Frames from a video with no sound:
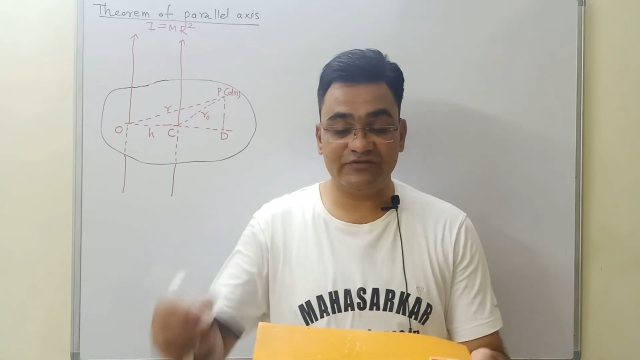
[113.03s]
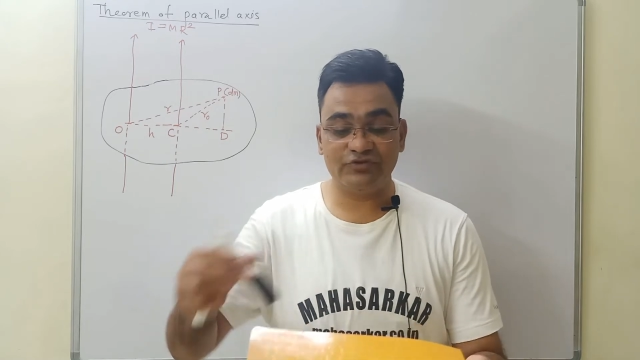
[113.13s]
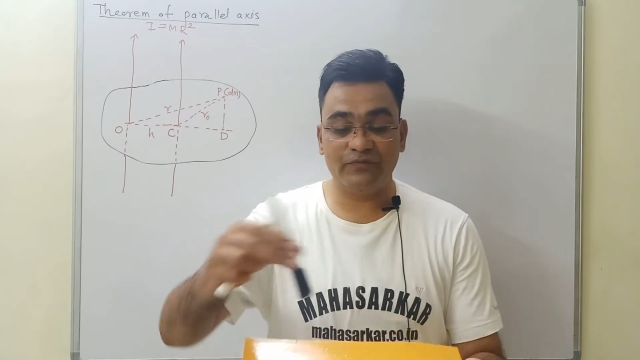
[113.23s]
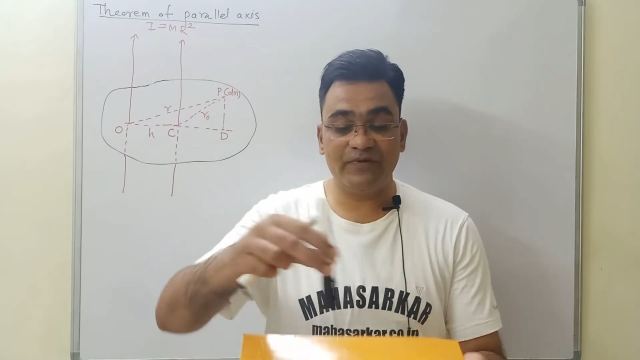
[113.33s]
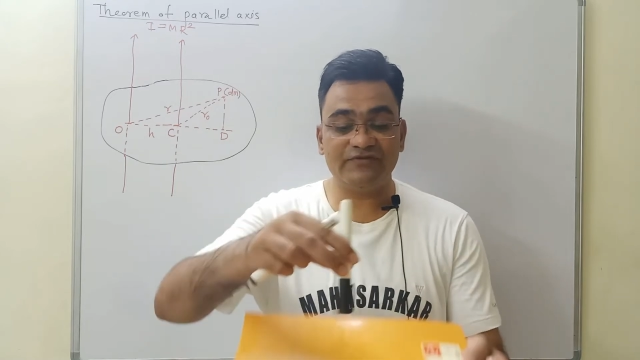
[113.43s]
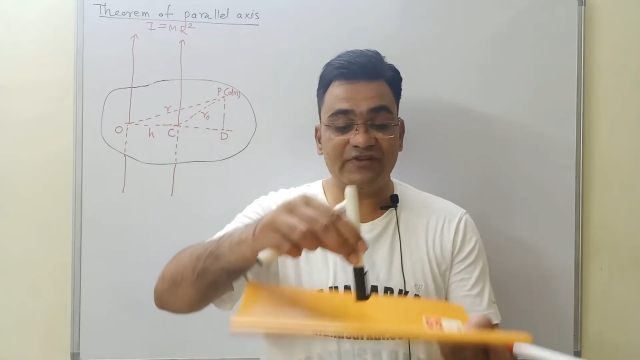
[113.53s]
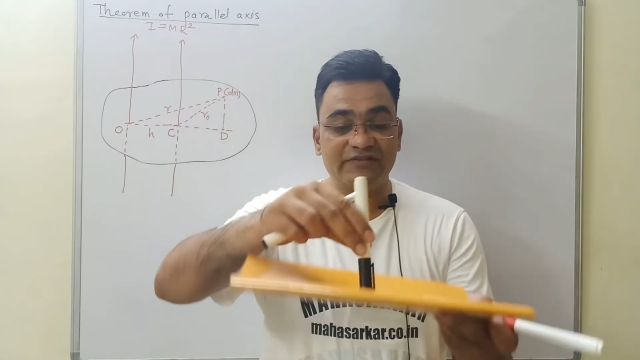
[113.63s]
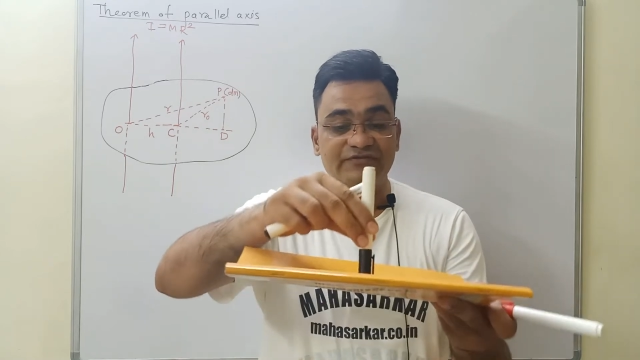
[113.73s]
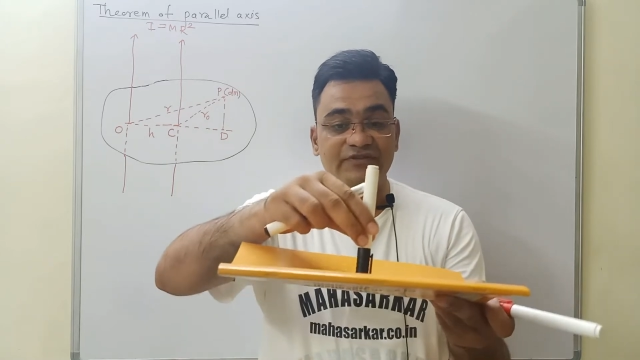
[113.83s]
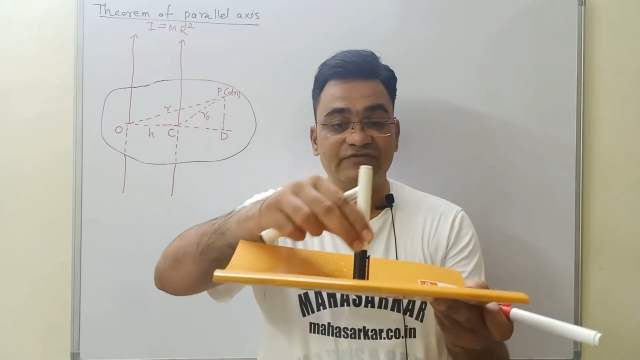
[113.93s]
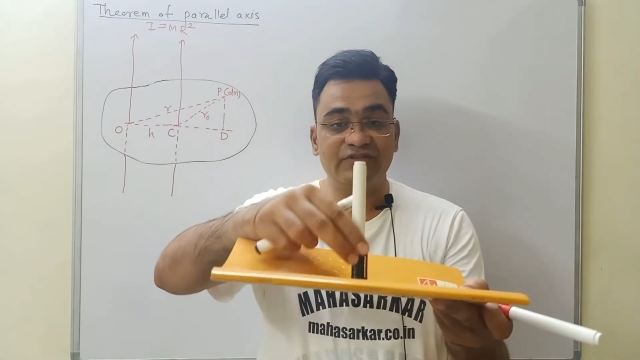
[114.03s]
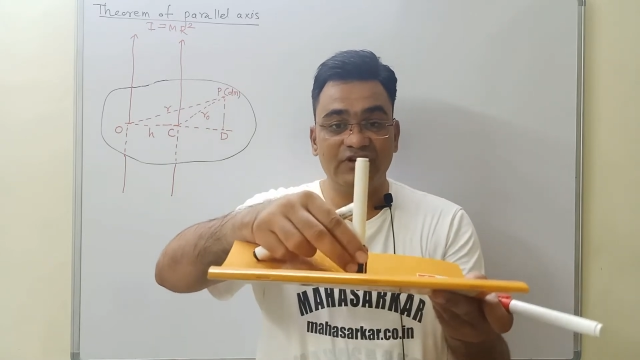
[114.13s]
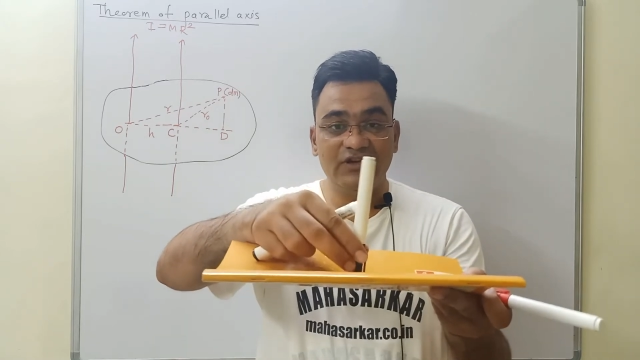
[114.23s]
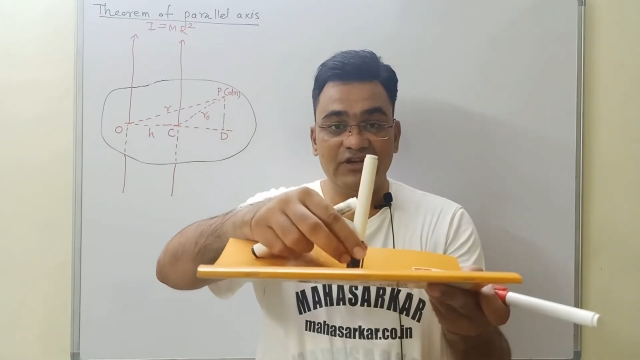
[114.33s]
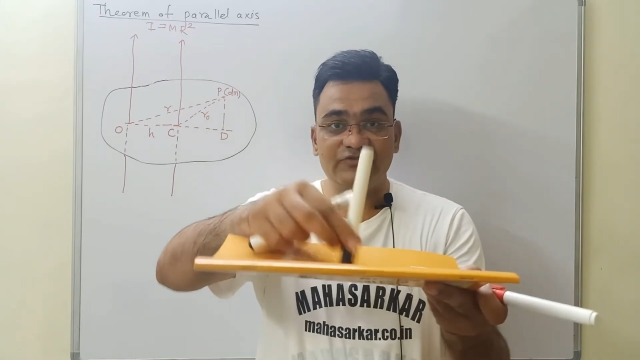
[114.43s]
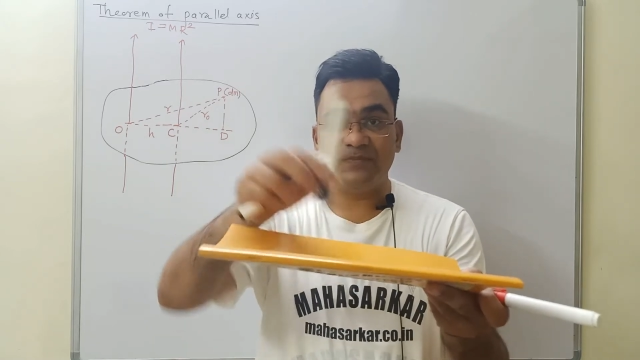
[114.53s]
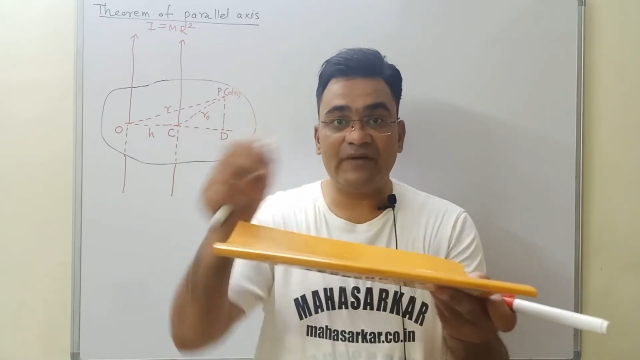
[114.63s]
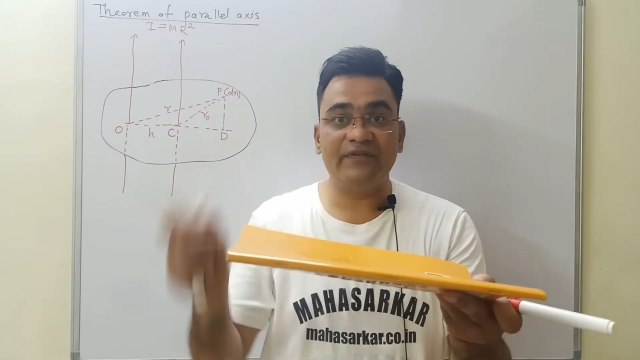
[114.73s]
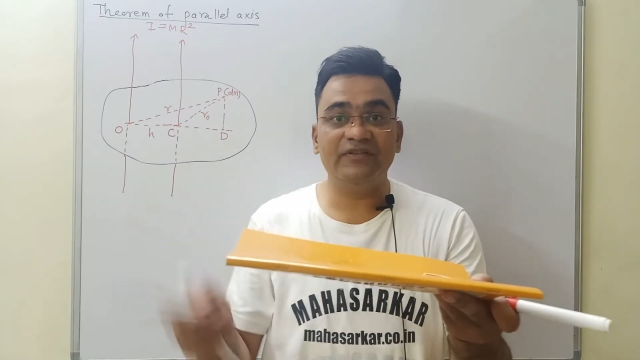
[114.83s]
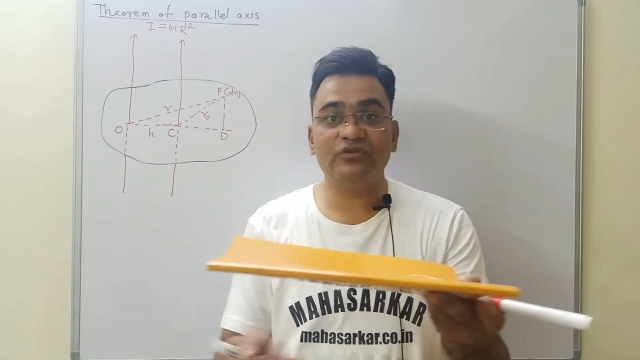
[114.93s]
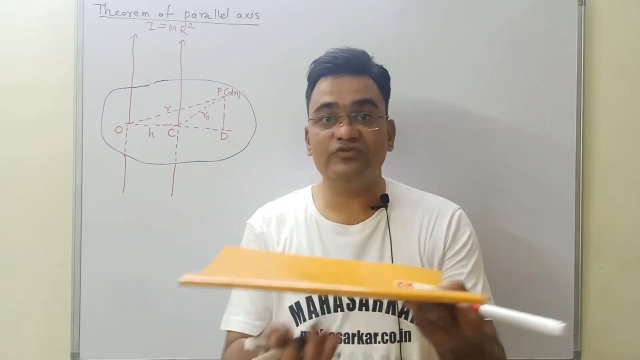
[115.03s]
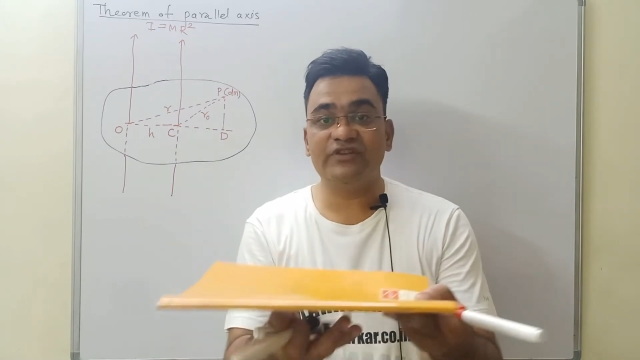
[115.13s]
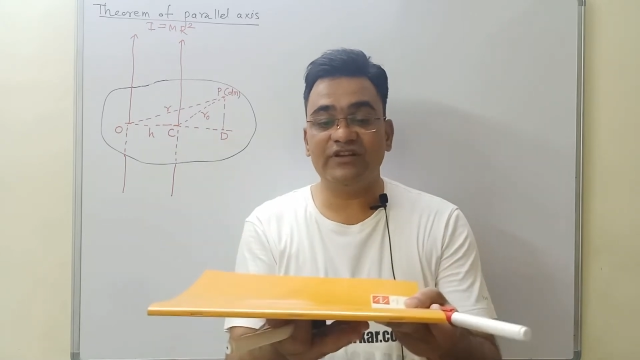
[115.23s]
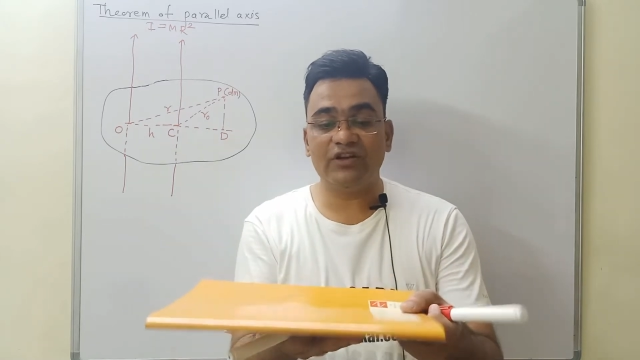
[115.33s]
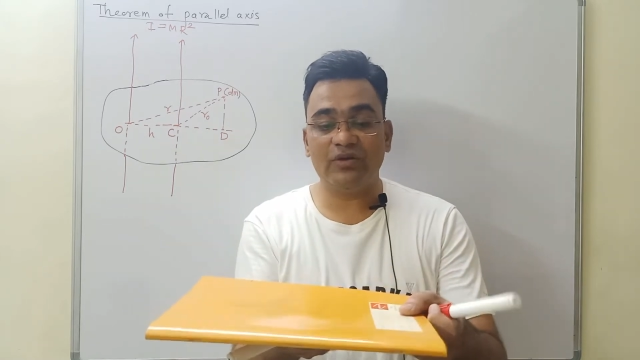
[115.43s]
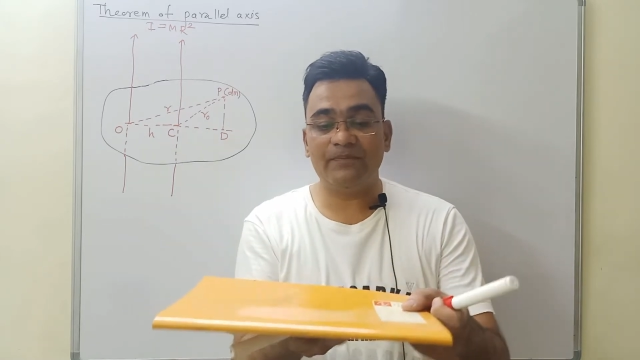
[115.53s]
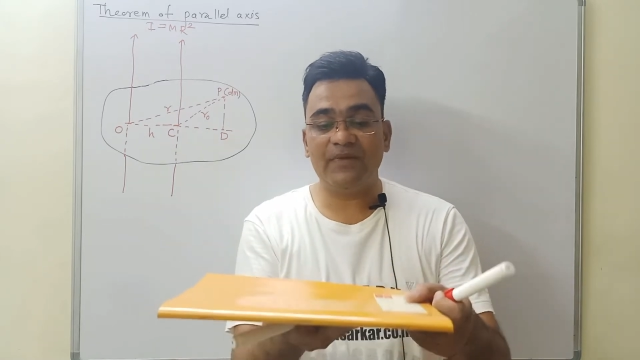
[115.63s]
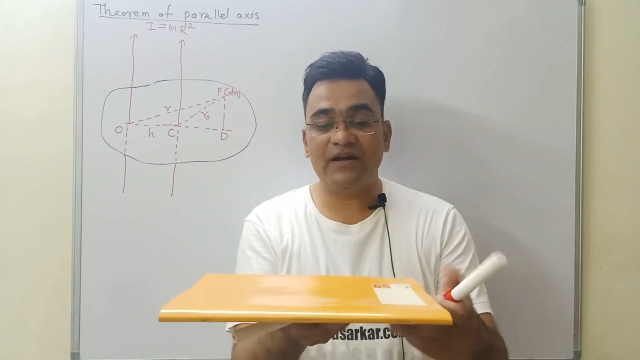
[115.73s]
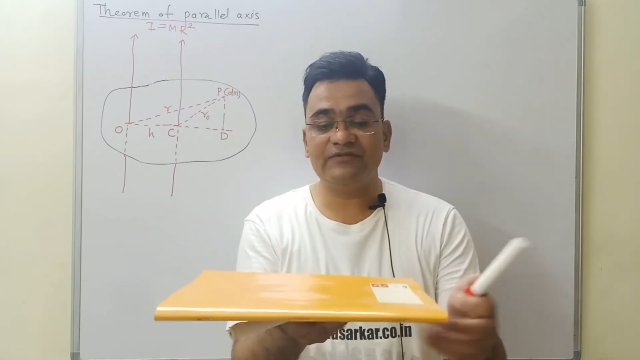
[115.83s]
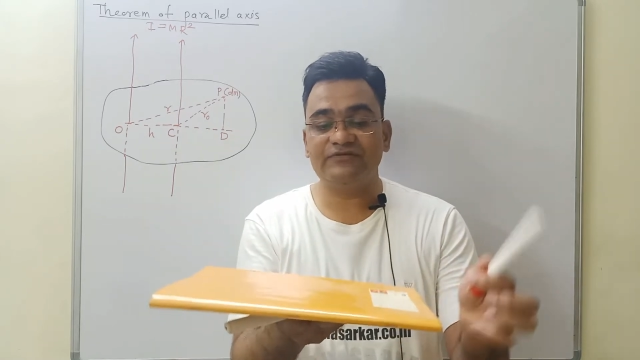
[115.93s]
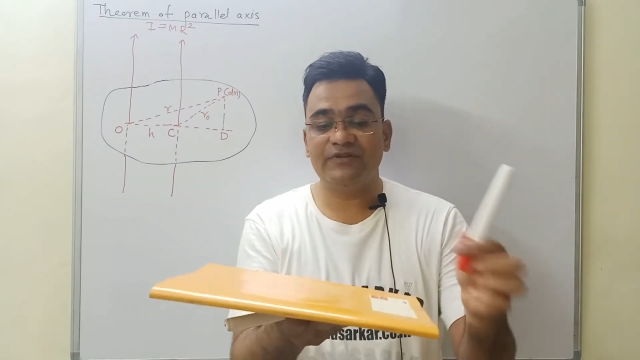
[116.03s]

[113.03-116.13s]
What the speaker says: So first axis is passing through center of mass